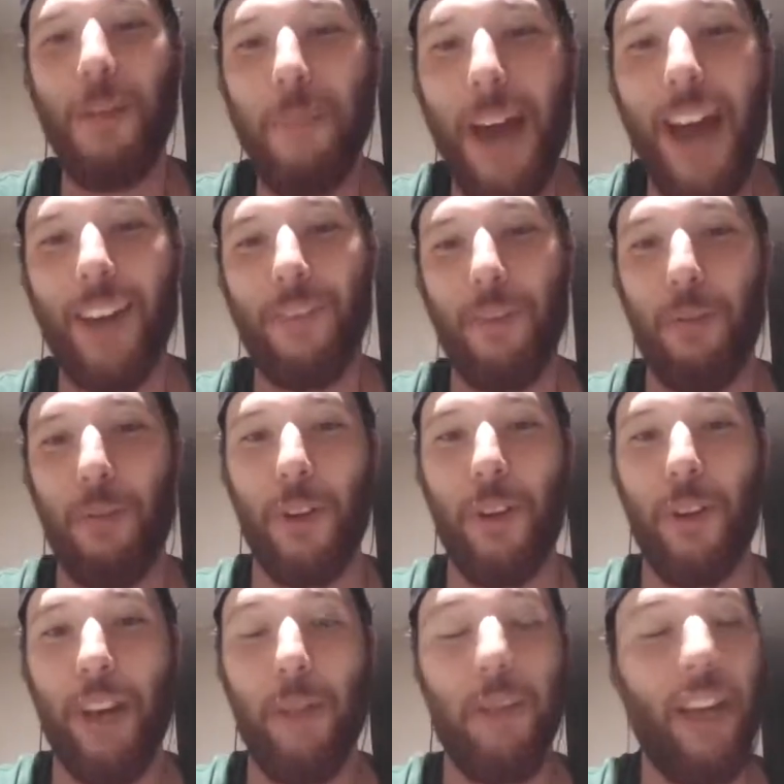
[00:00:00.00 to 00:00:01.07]
back from
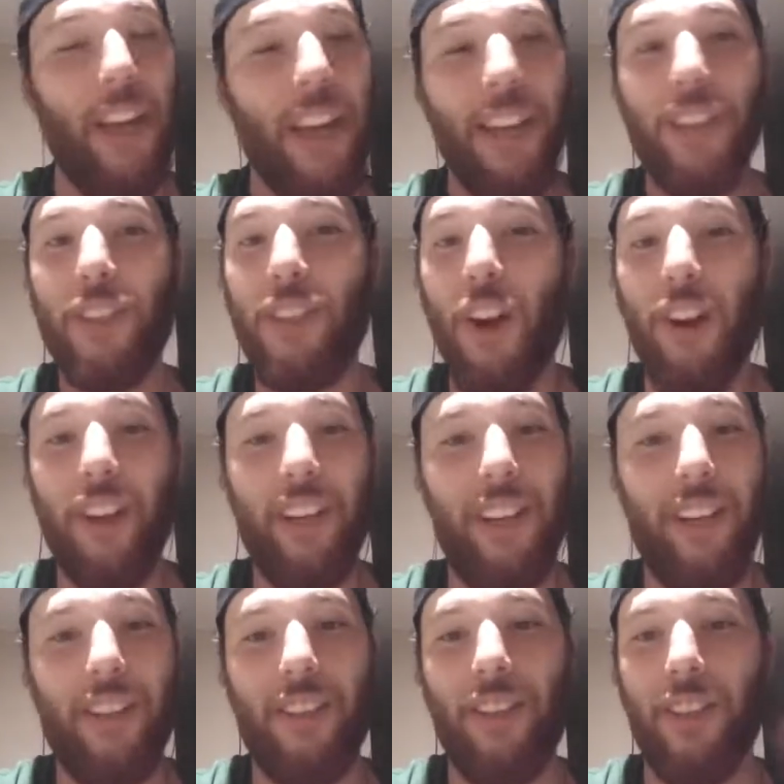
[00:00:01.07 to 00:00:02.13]
throwing up. Star
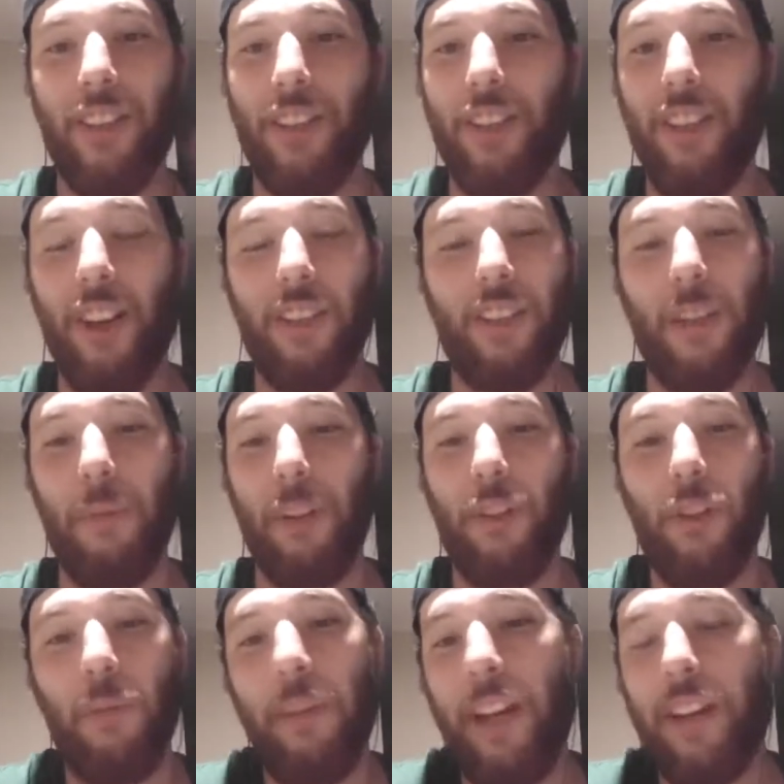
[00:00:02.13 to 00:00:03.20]
anise just does something
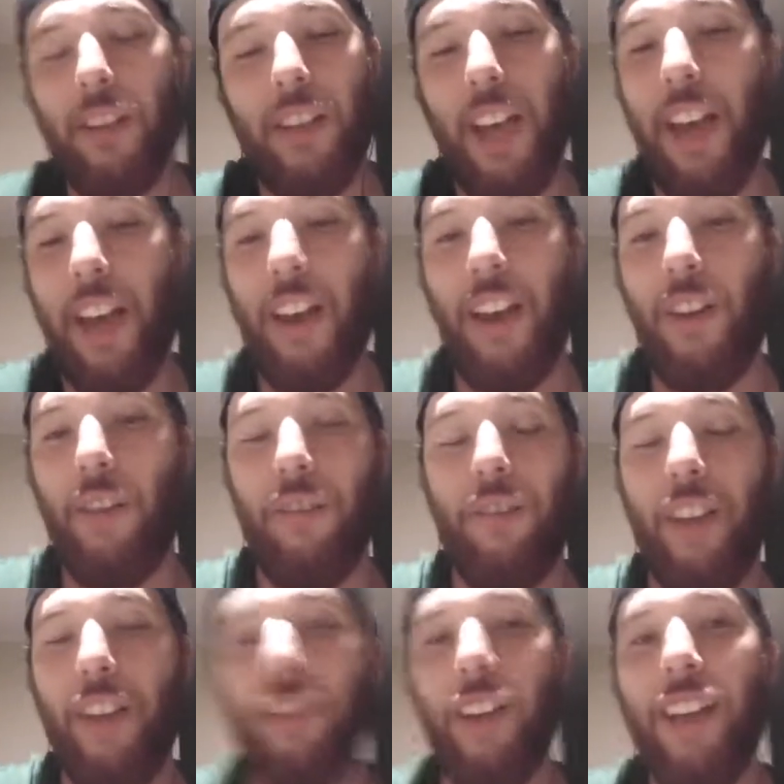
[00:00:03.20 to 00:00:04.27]
to me. I just can't handle the
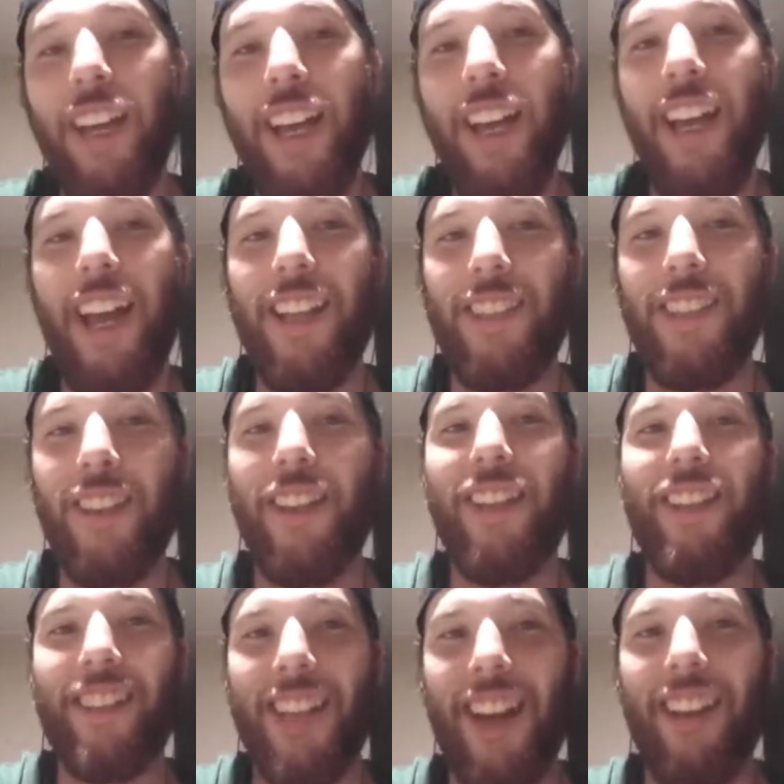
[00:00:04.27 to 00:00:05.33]
flavor. And so he
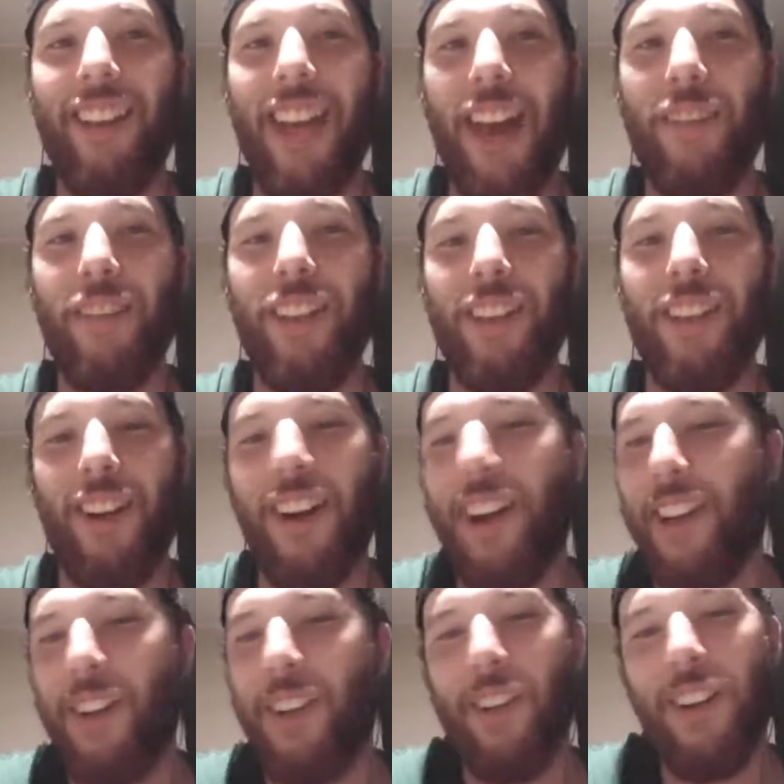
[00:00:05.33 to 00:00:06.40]
just kind of laughed and he said, all
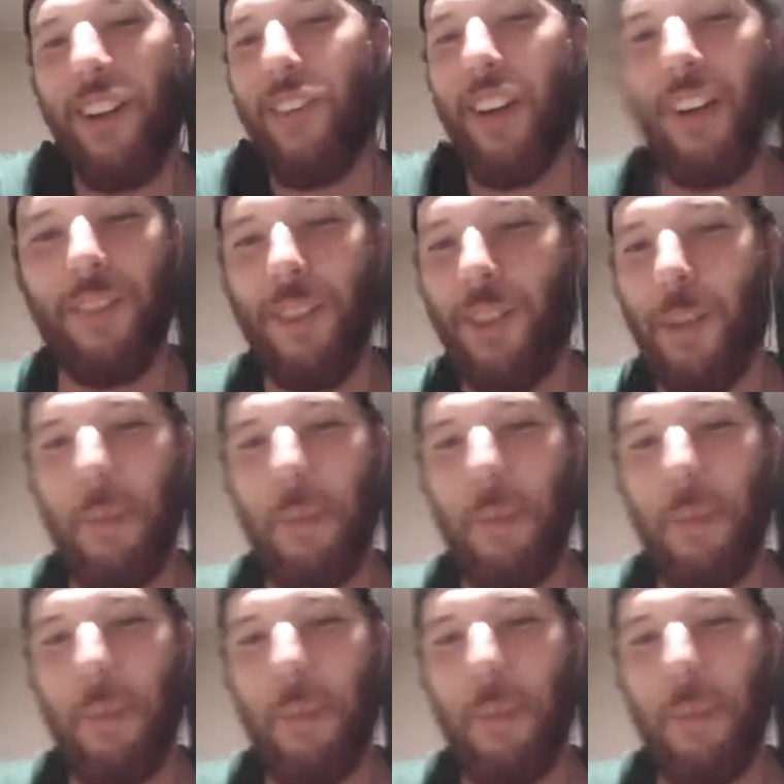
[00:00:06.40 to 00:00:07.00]
right, you don't ever have to drink